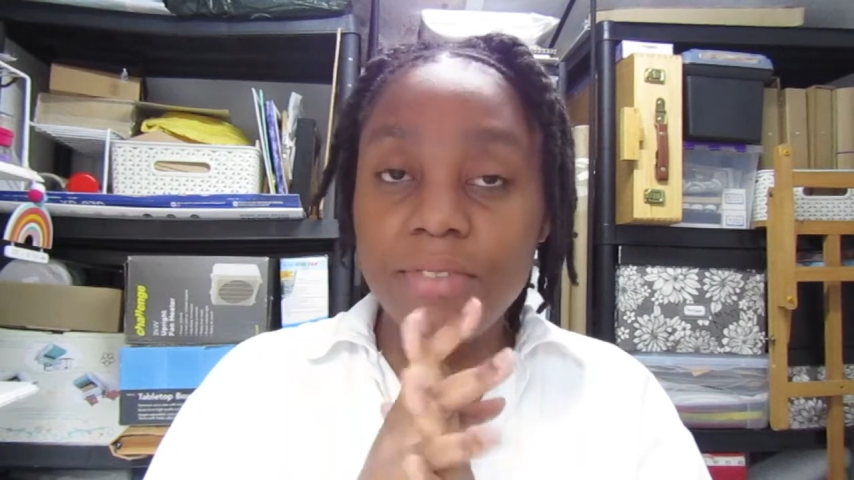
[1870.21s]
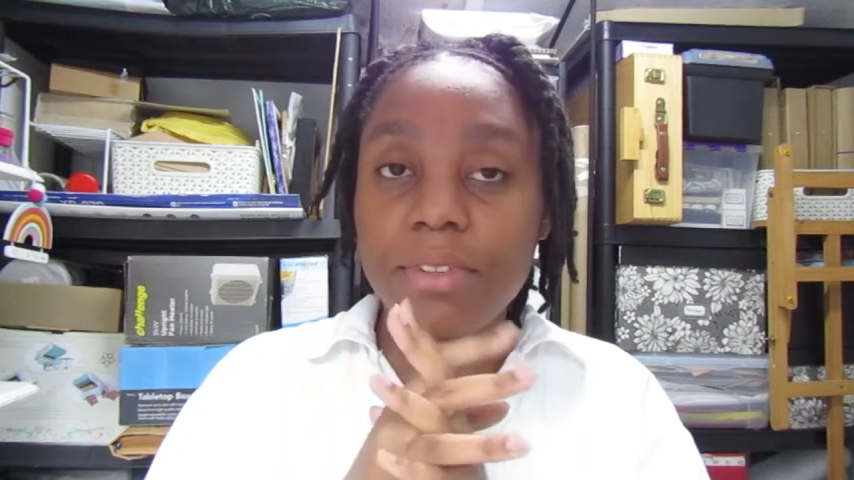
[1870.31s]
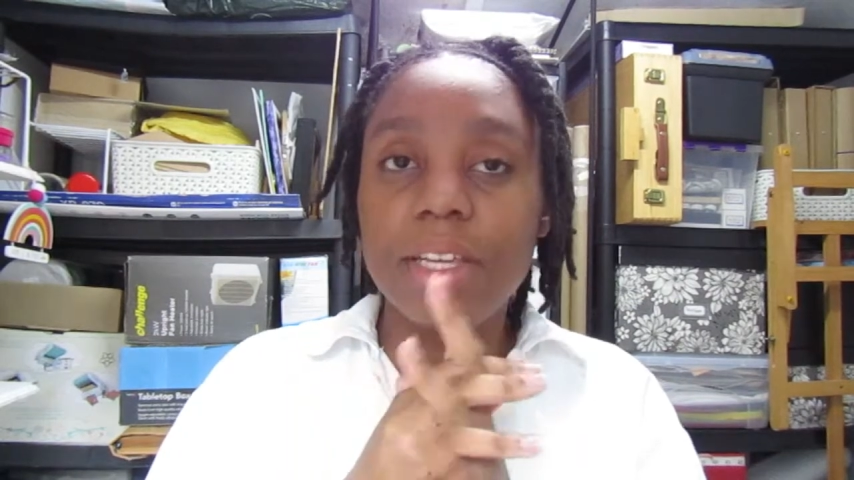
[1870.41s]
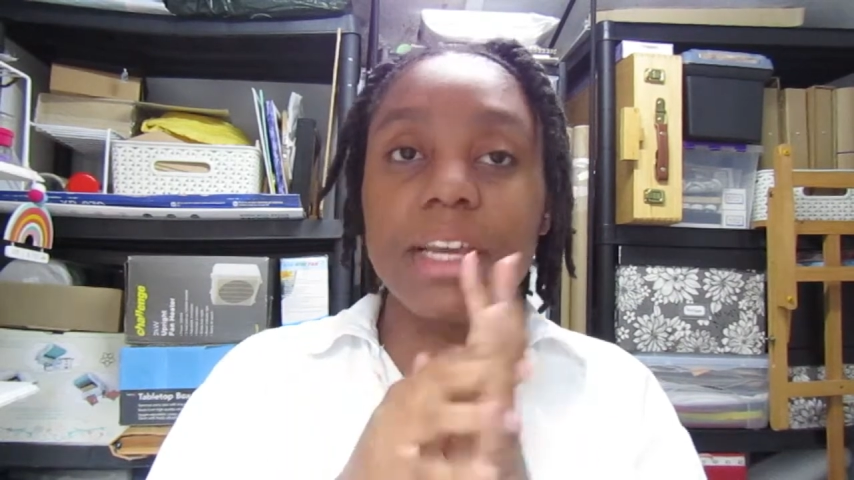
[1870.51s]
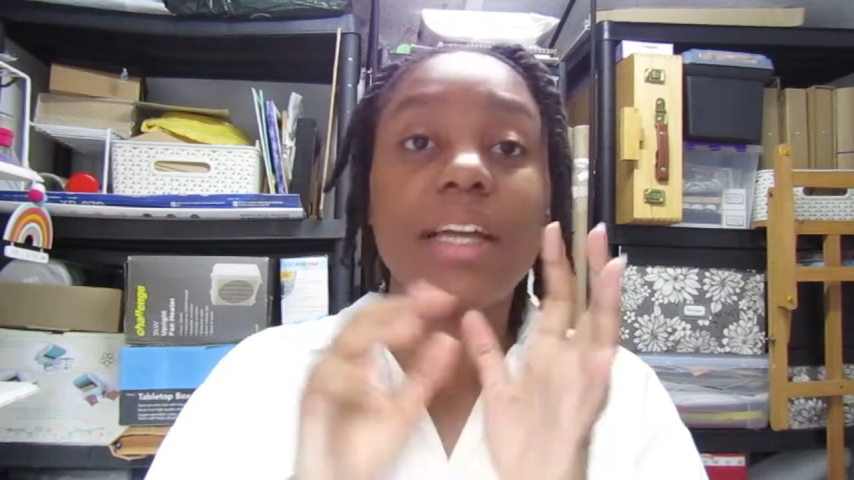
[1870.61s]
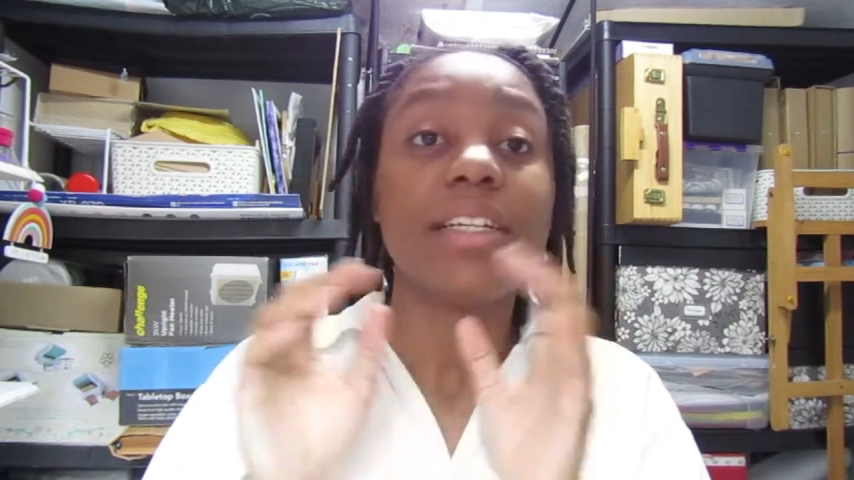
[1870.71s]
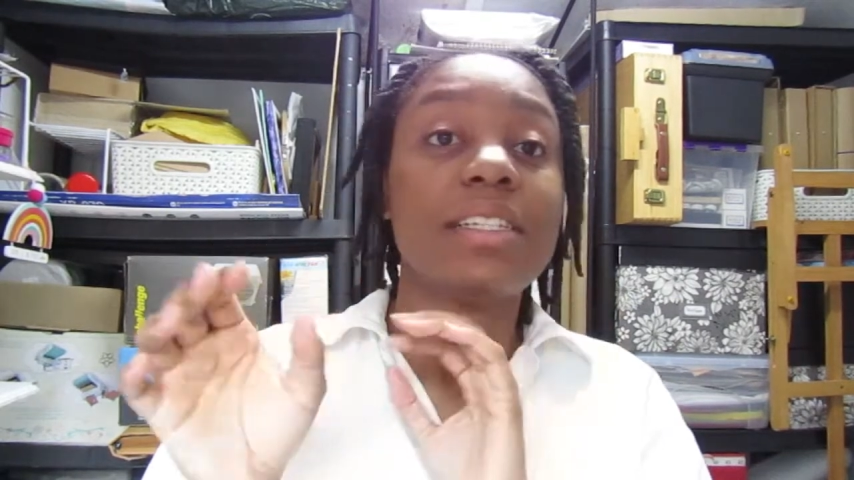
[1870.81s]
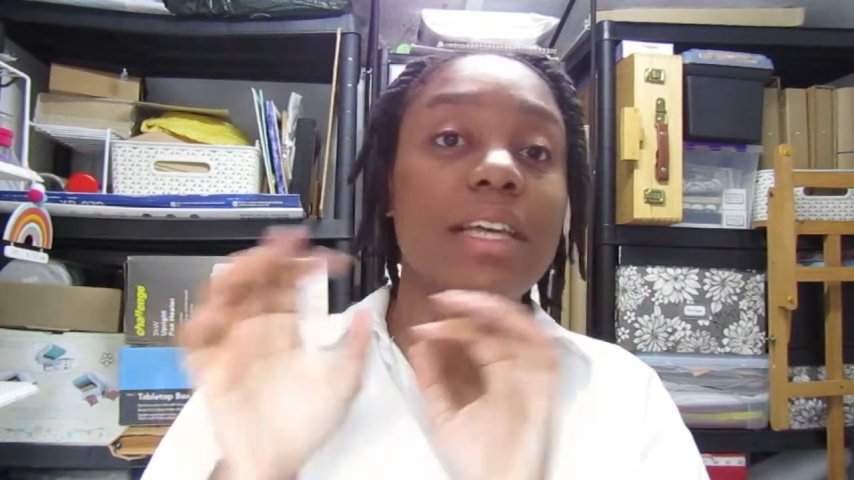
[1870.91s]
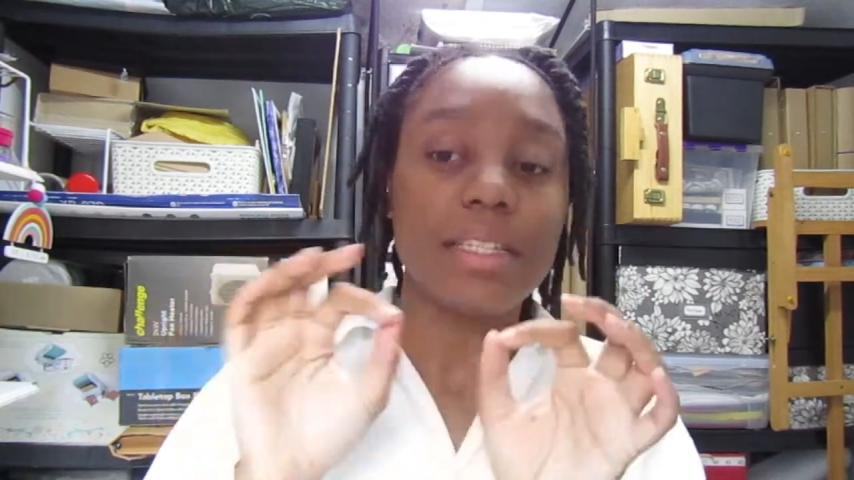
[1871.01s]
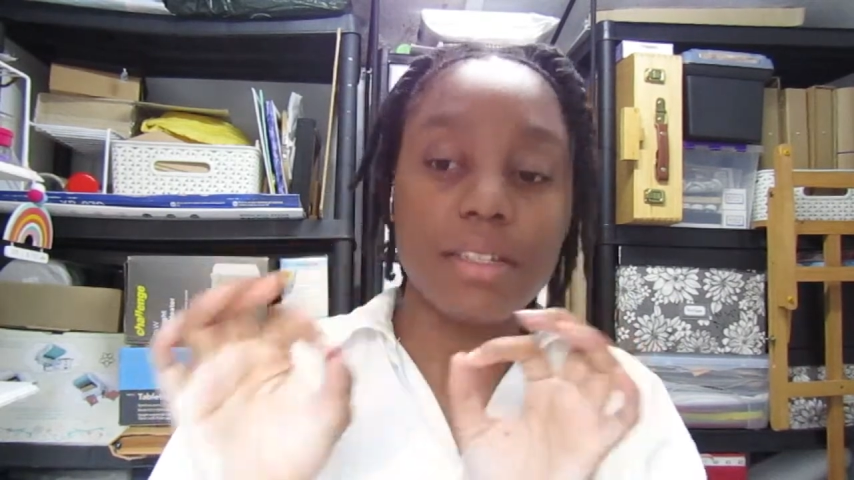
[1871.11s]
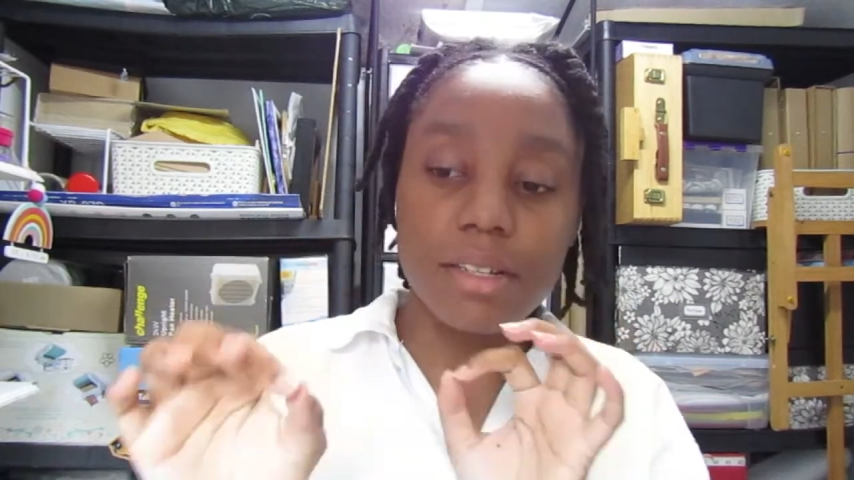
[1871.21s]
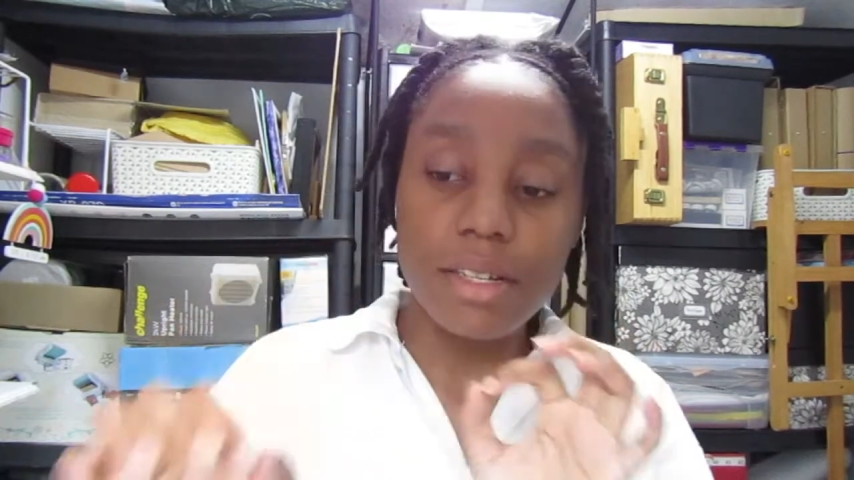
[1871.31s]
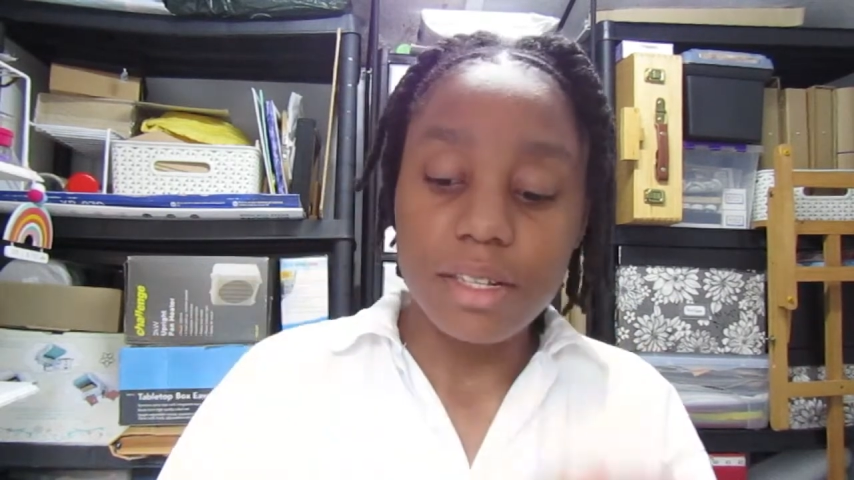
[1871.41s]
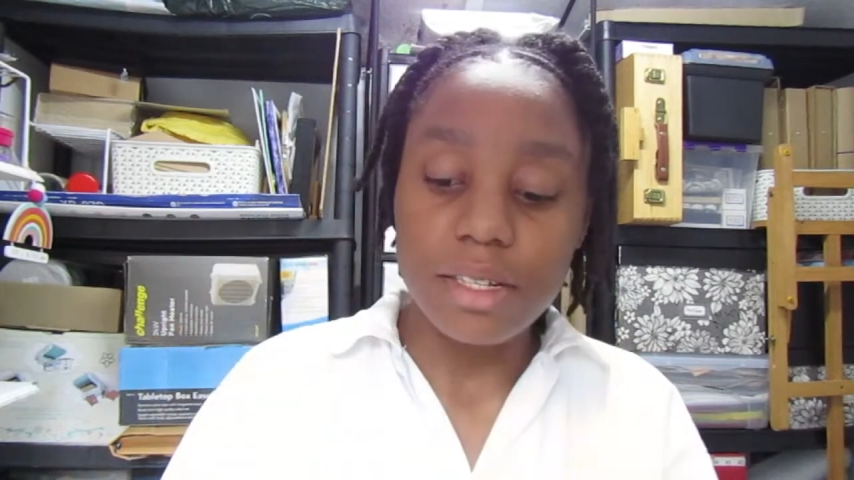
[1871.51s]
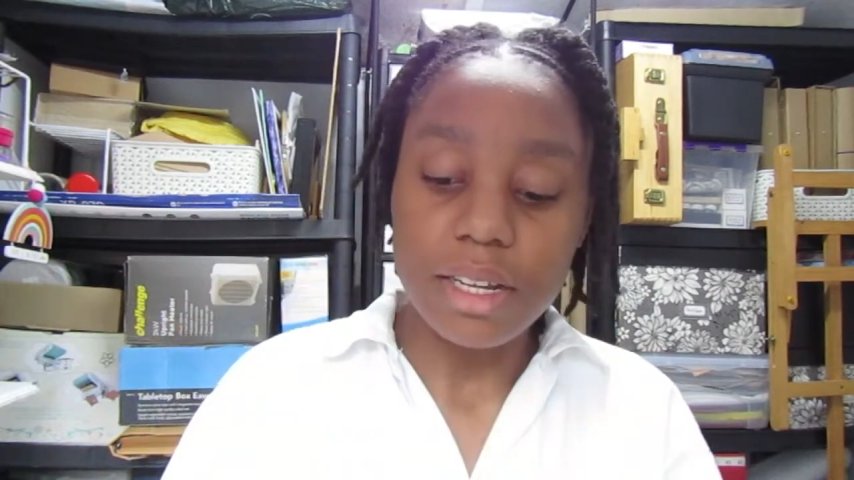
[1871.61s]
everything kind of
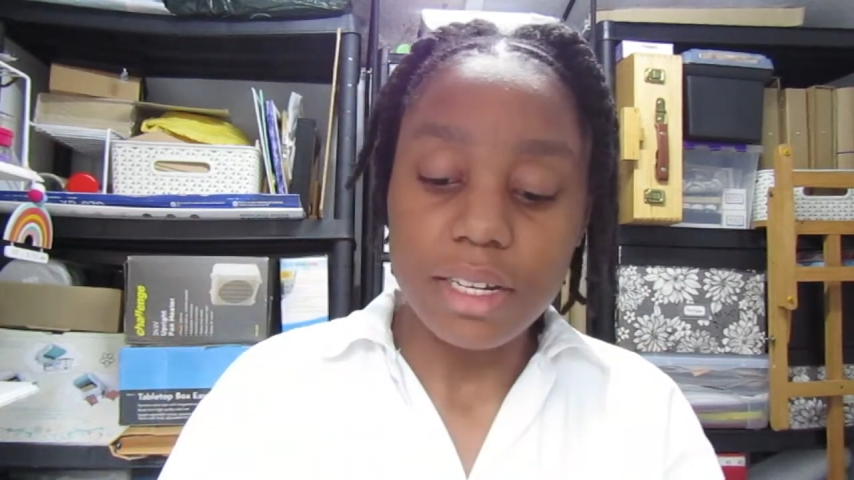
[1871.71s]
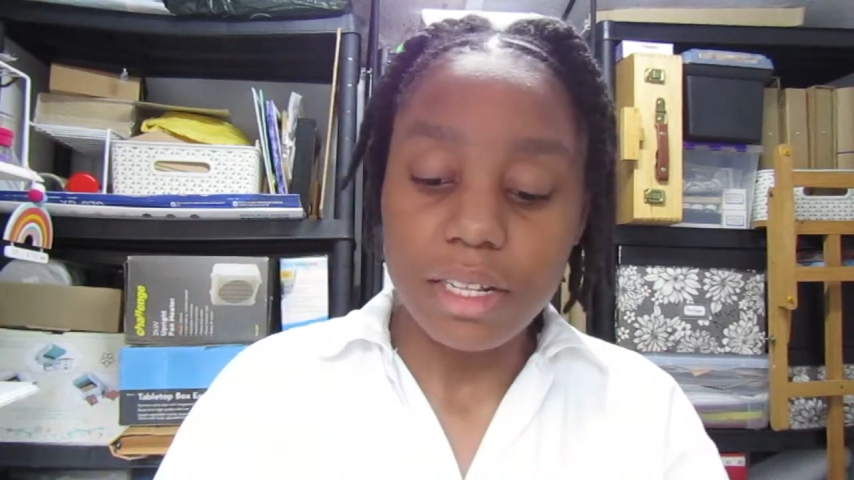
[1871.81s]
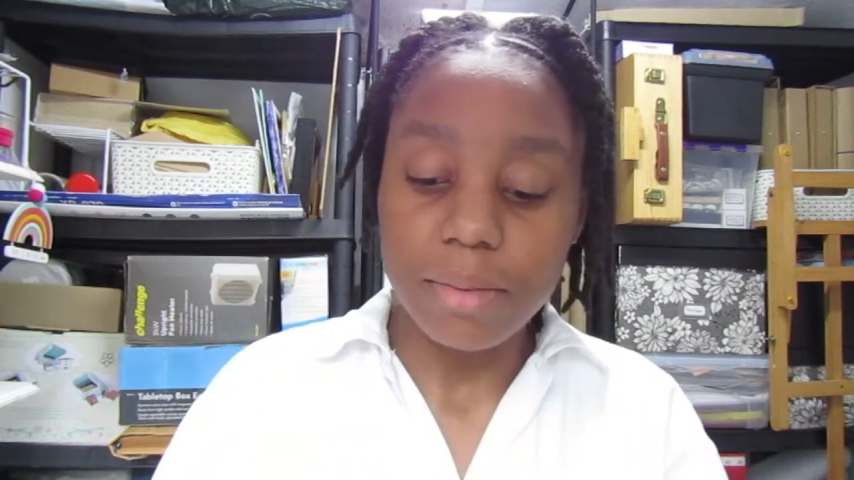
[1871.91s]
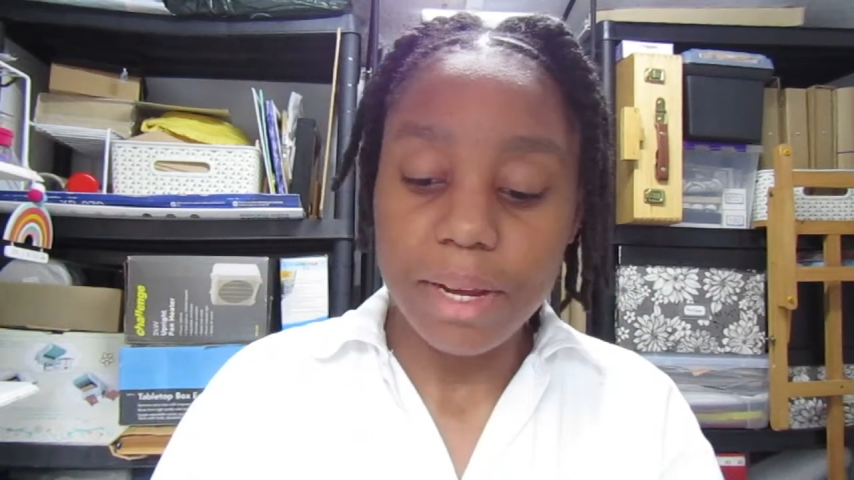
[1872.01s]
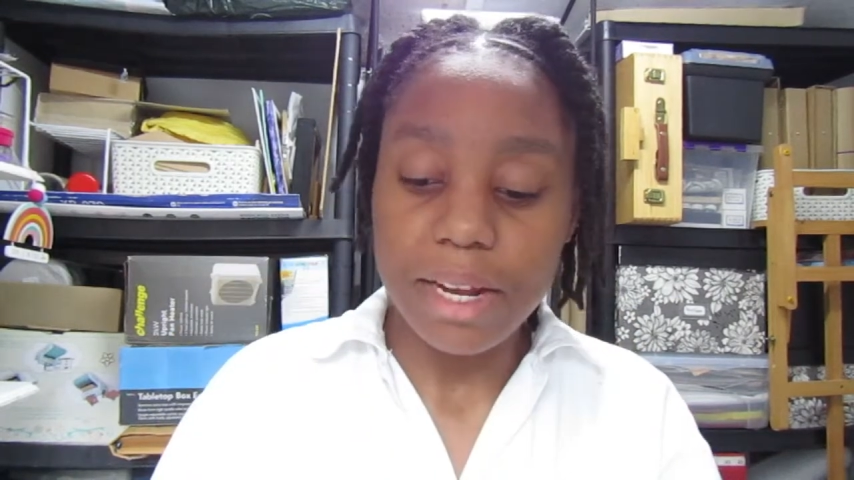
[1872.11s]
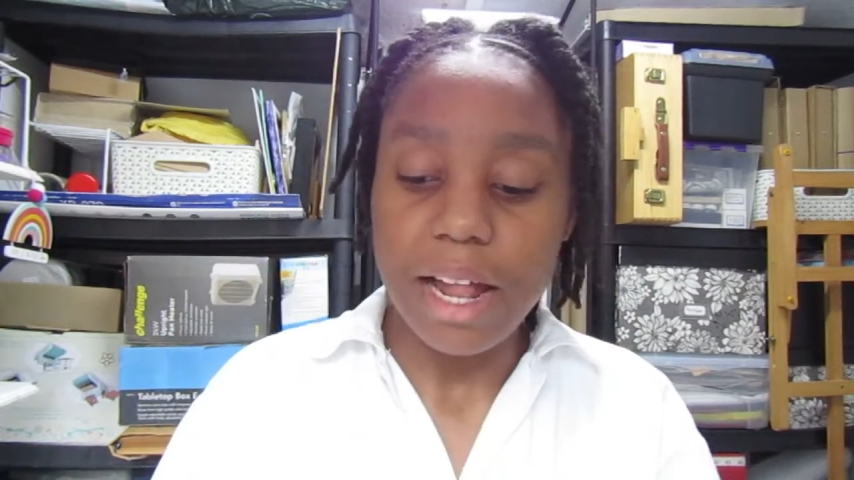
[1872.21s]
settles a little bit,